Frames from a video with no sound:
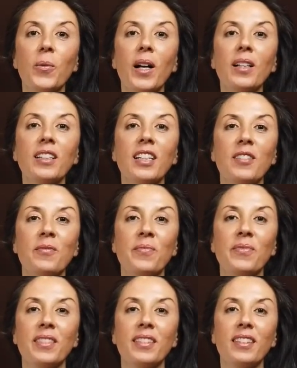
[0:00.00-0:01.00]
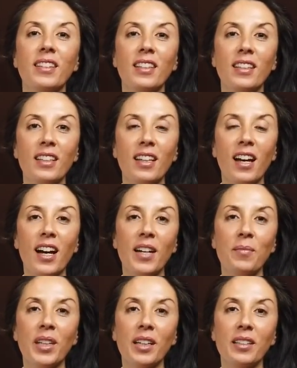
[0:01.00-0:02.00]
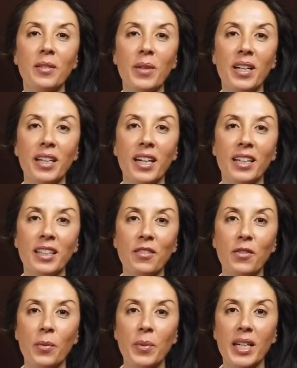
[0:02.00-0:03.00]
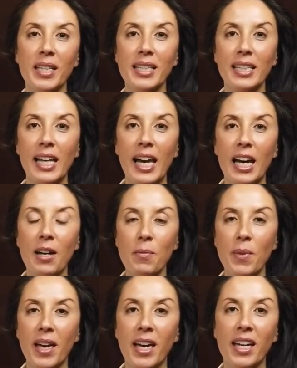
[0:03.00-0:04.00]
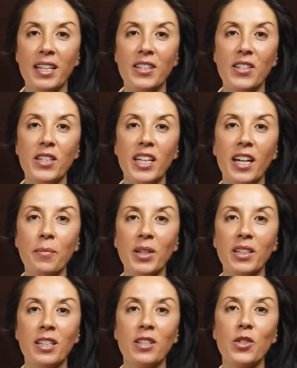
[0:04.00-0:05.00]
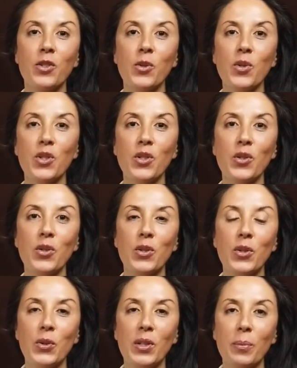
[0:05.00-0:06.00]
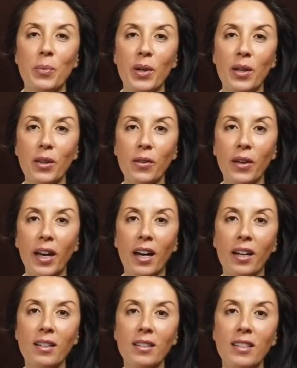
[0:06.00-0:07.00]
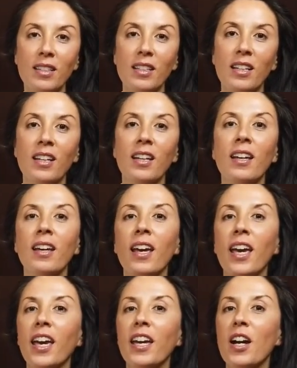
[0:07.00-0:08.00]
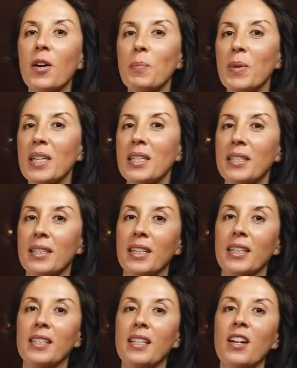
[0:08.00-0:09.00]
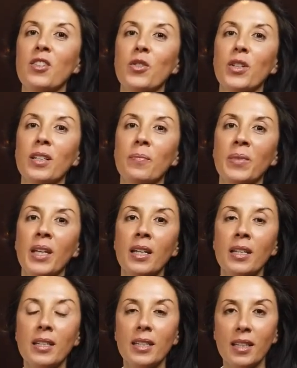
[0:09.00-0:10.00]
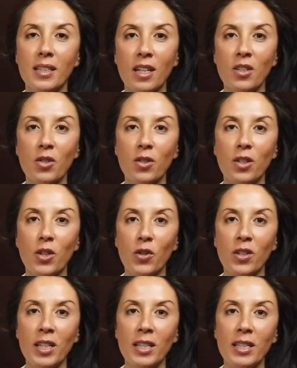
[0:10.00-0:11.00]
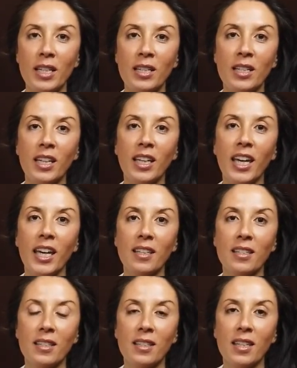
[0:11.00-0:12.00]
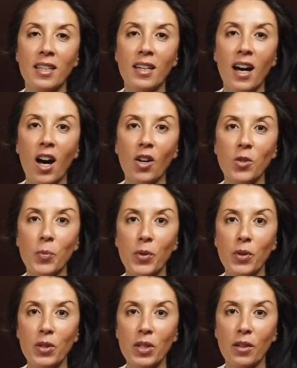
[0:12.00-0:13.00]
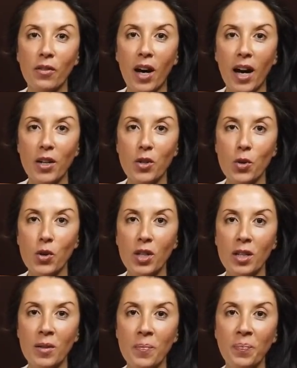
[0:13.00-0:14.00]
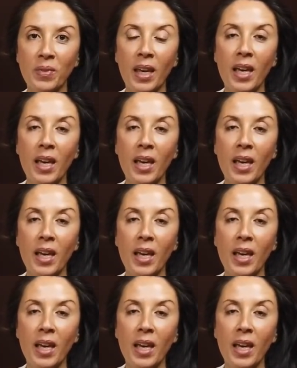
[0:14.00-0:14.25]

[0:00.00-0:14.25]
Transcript: Welcome. I'm Dr. Mariana from Yes Lab, and today I'm going to introduce you to the Breath of Health ARP 600. 600 unit indicates the output of hydrogen,